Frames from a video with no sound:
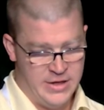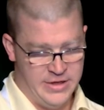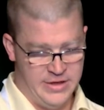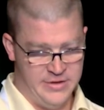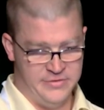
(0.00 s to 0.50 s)

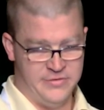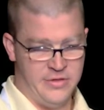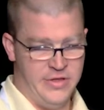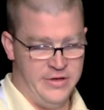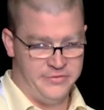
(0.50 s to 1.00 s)
is
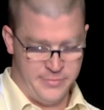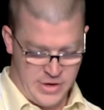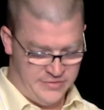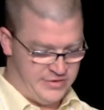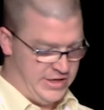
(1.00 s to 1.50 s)
the
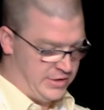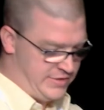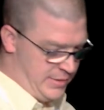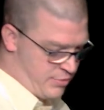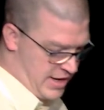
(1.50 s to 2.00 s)
Smart
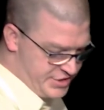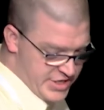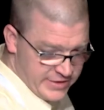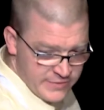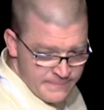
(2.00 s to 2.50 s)
CLT
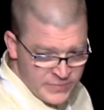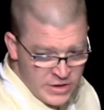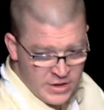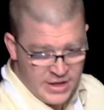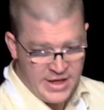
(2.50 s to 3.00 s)
project.
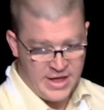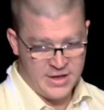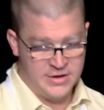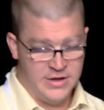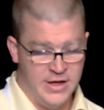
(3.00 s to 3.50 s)

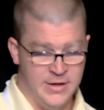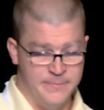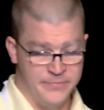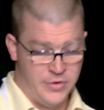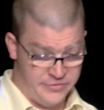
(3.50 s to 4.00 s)
And
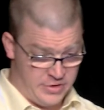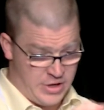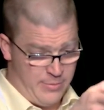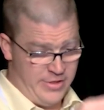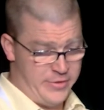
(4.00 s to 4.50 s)
there's a
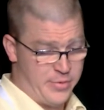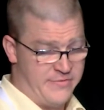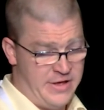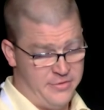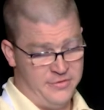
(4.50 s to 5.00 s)
couple other
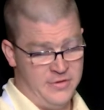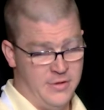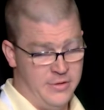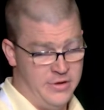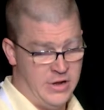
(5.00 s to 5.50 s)
professors
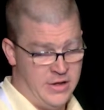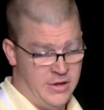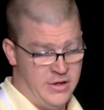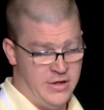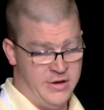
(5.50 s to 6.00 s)
included,
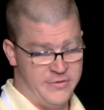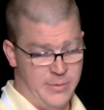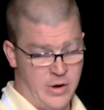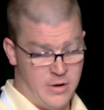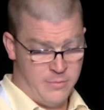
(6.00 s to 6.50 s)
Andre
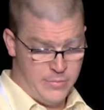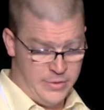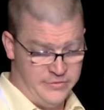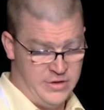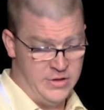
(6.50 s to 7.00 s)

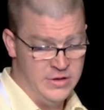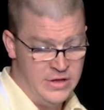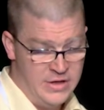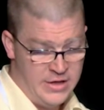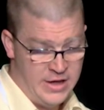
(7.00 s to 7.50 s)
Barbosa
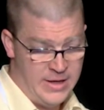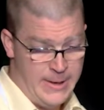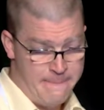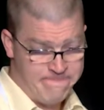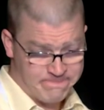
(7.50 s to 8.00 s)

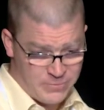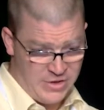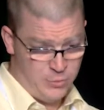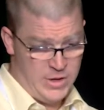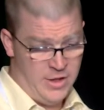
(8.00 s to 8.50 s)

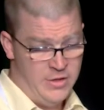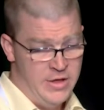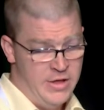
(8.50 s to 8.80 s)
as well.